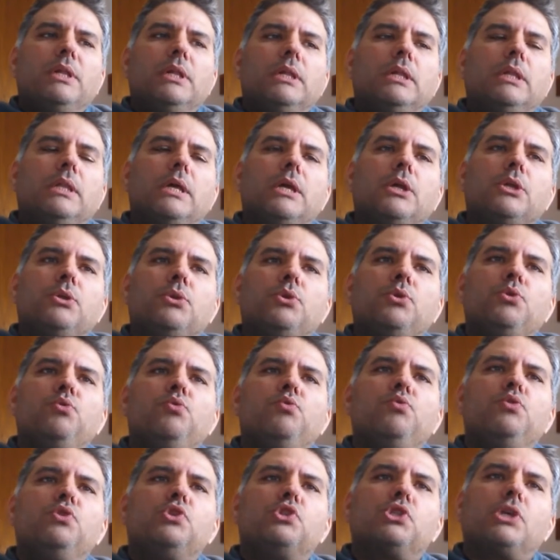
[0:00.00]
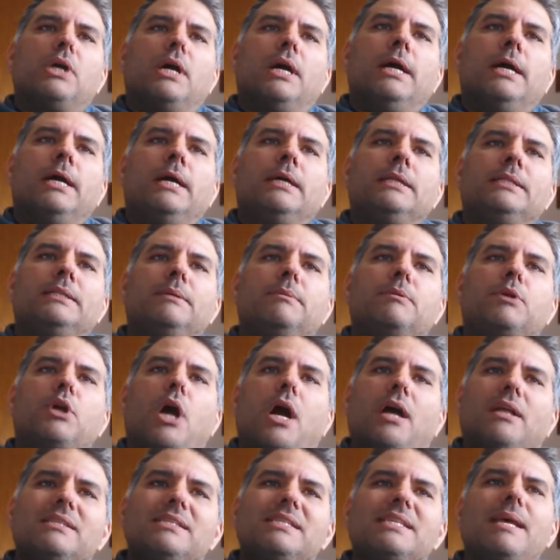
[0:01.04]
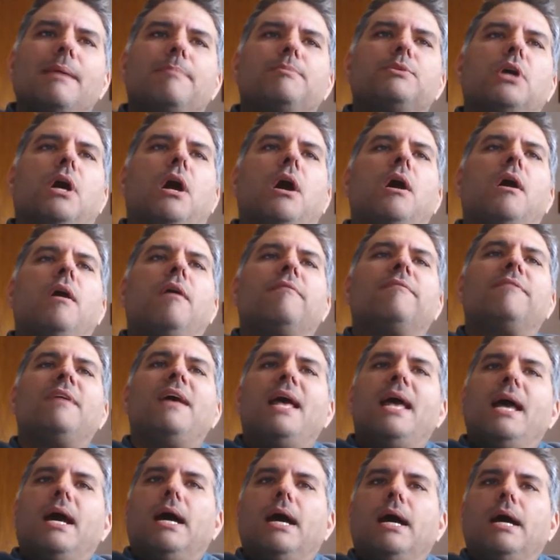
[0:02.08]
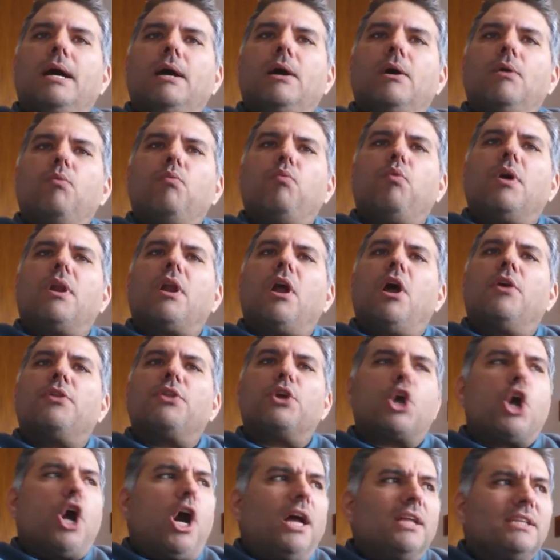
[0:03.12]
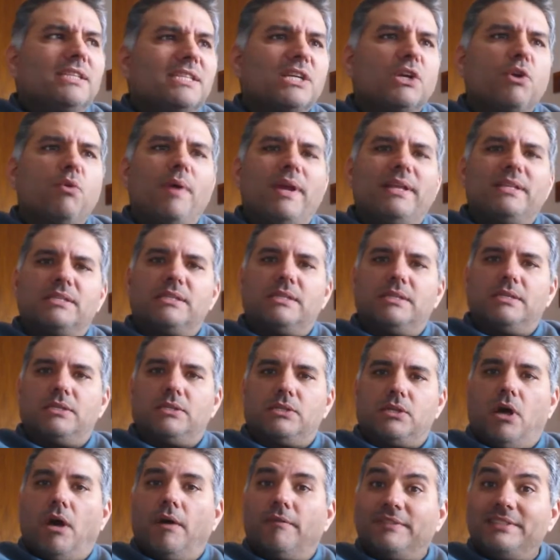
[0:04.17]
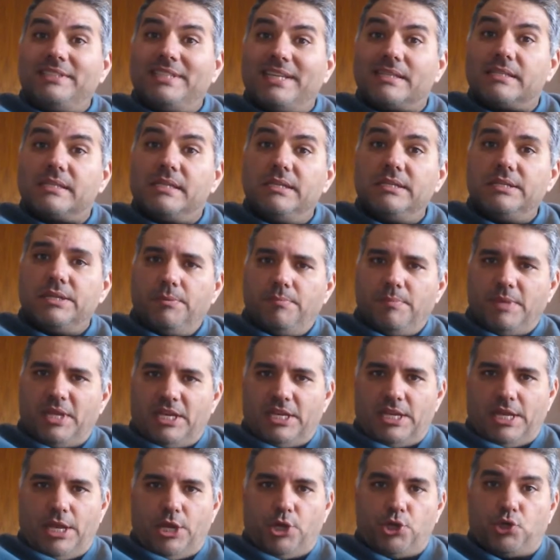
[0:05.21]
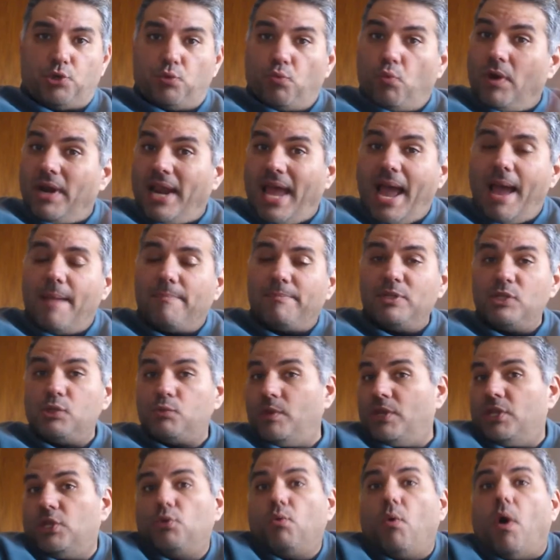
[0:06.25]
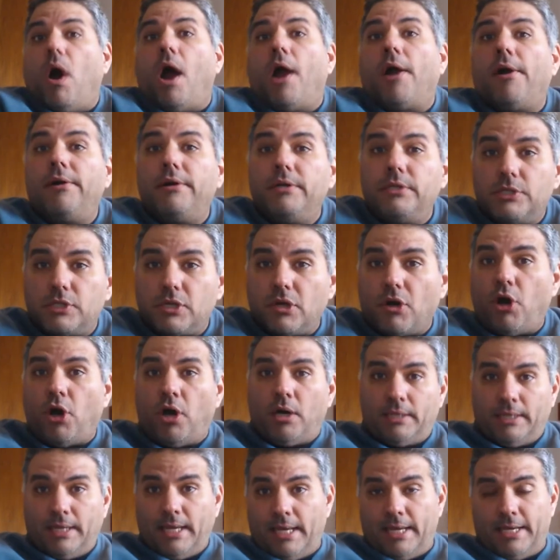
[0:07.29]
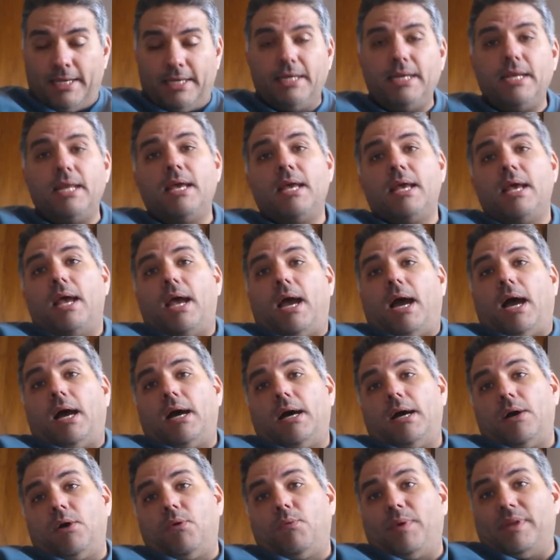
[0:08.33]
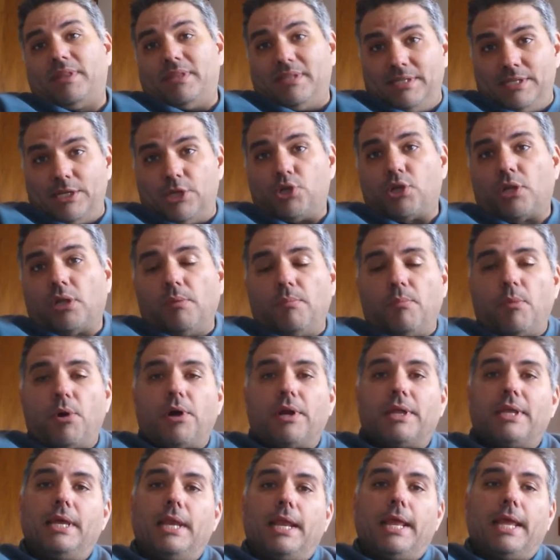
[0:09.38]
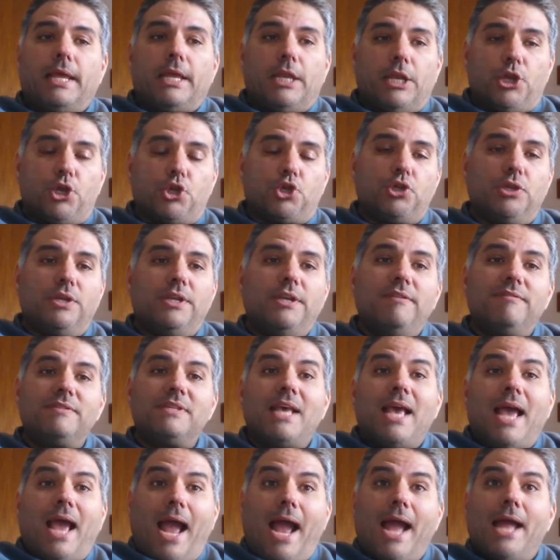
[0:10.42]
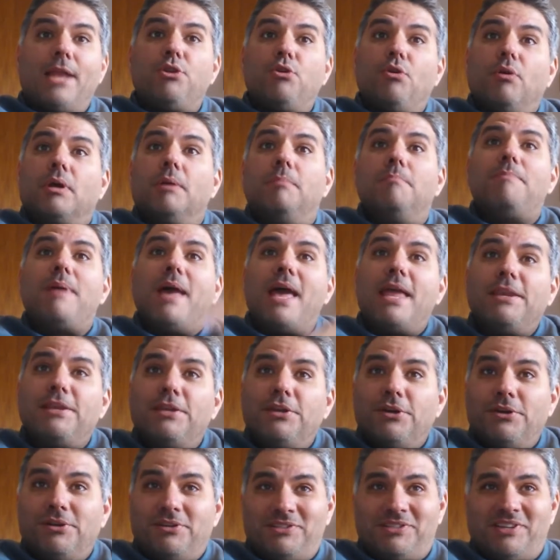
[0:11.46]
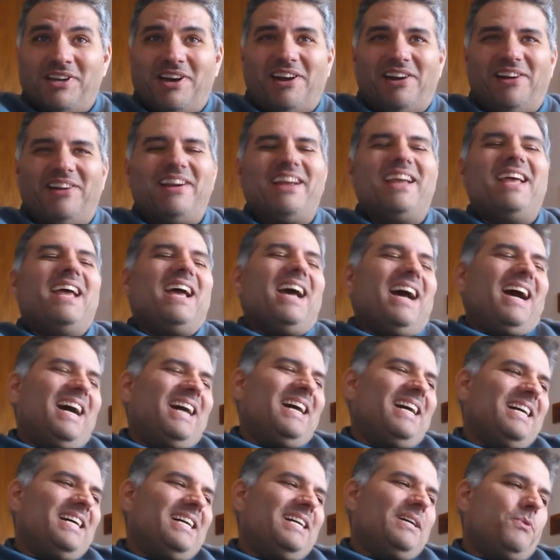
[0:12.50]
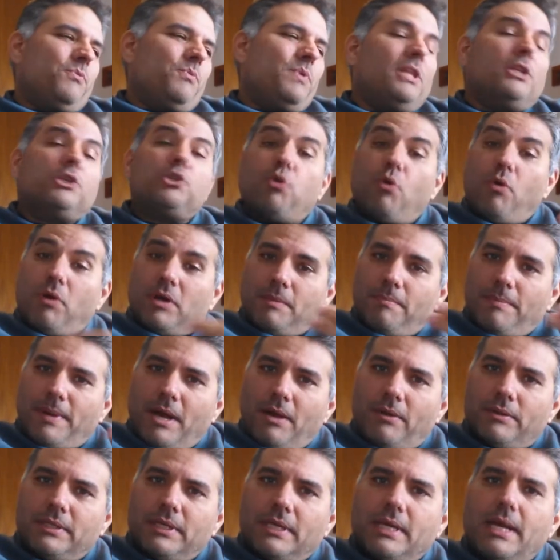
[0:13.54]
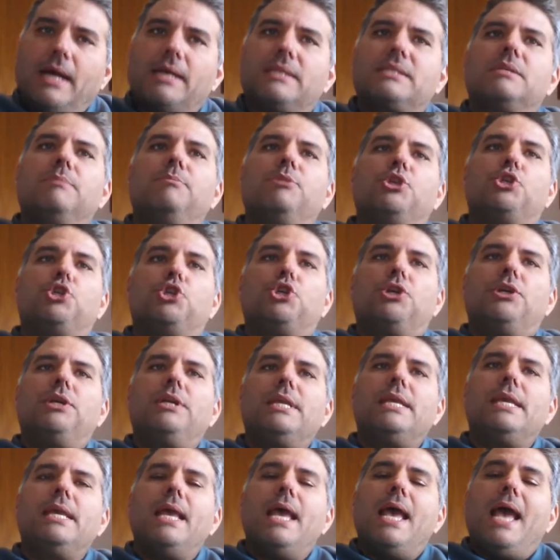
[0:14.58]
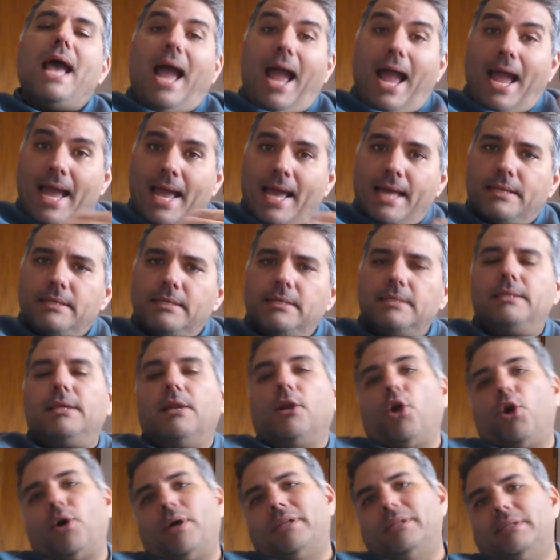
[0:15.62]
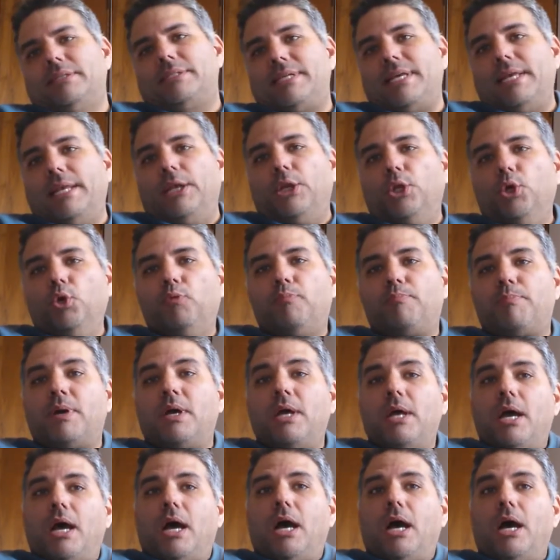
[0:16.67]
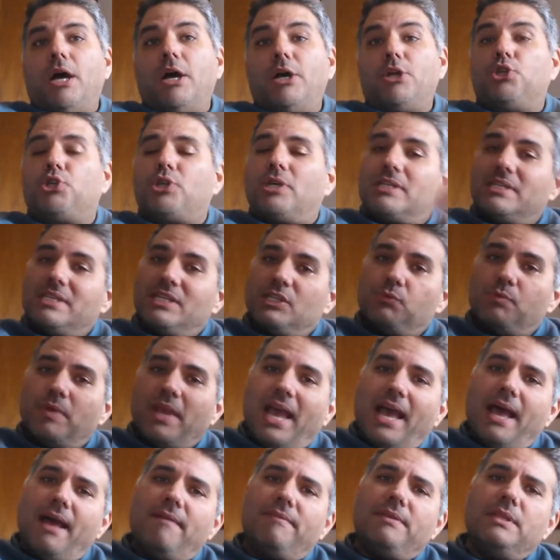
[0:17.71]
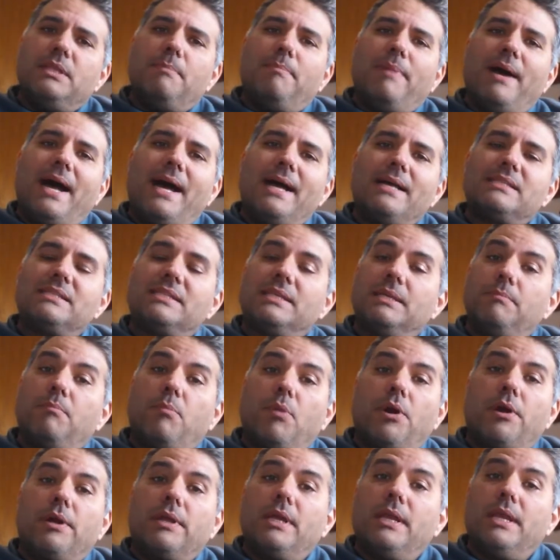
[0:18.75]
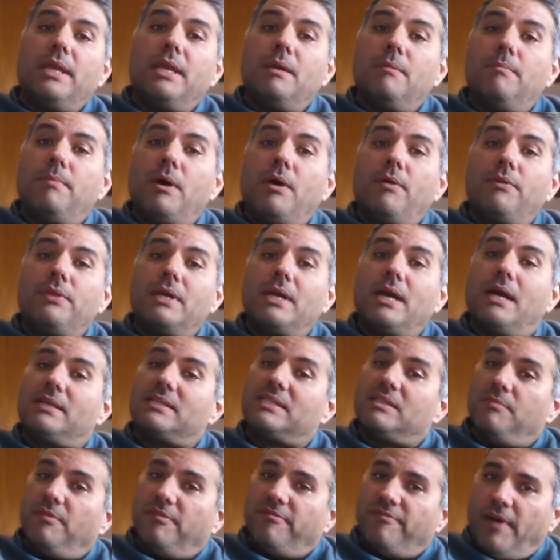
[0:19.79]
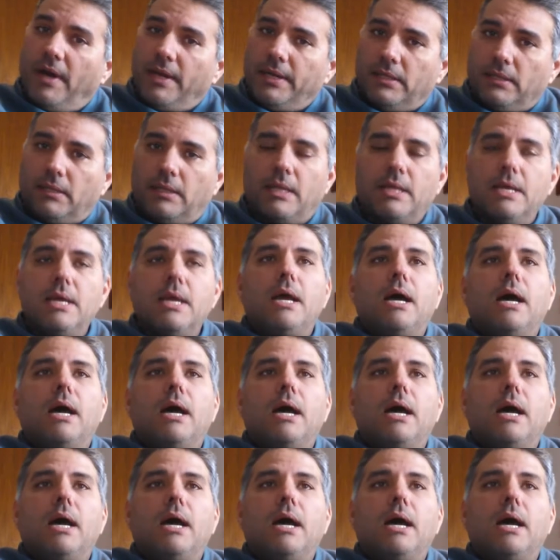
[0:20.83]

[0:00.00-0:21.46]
will use the concept of what are the consequences of disintermediation. What happens when you aren't online with digital marketing initiatives and your competitors are. We'll talk about the customer journey and the loyalty loop, just as we have in the past in marketing about the customer funnel.